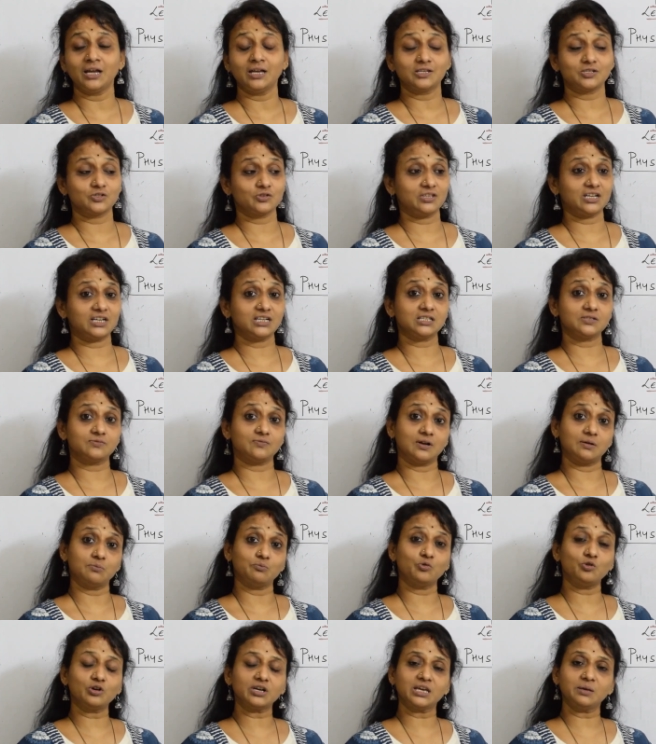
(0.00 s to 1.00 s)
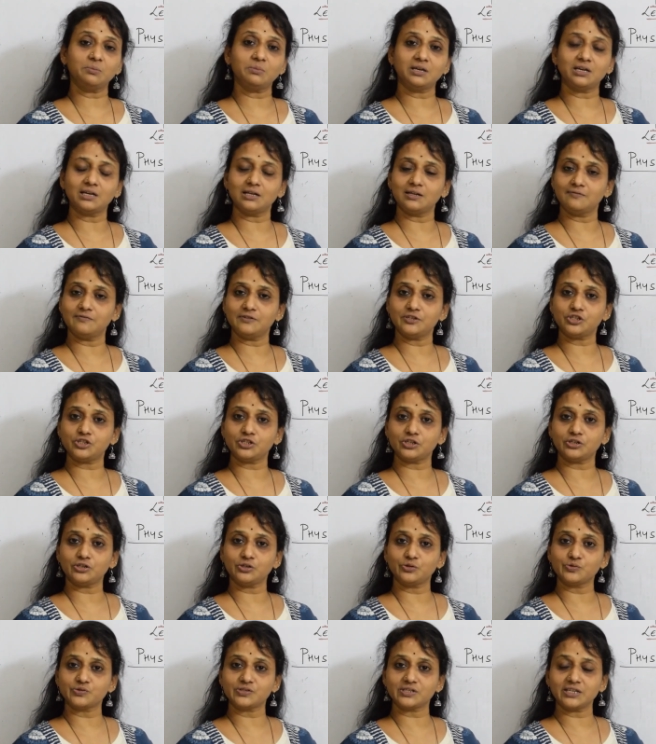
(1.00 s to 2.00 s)
So that is one more chemical which you are
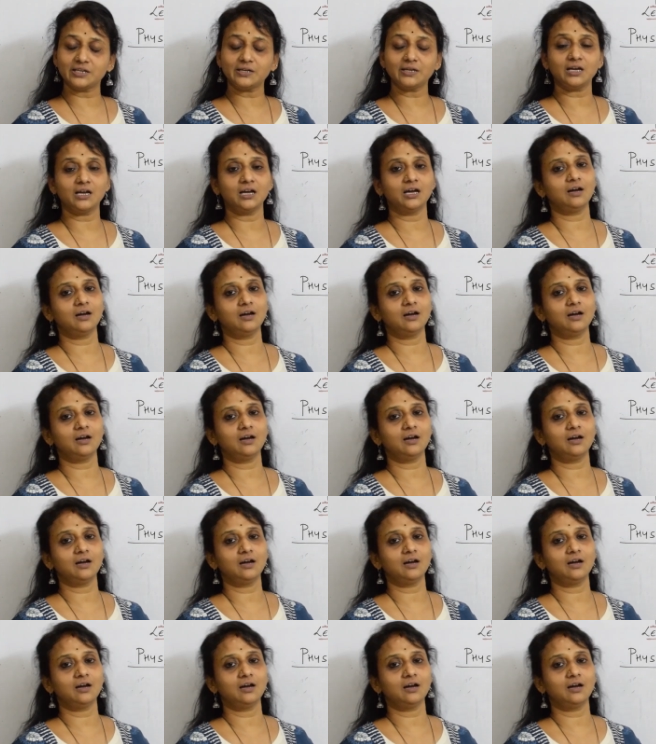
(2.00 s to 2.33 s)
using.